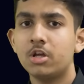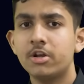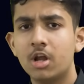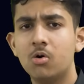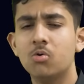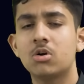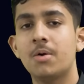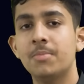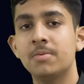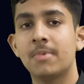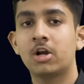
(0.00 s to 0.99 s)
Now,
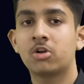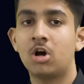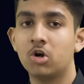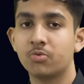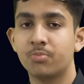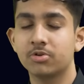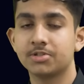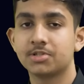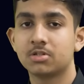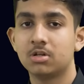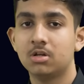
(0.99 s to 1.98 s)
coming back to
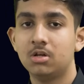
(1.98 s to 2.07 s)
outputs.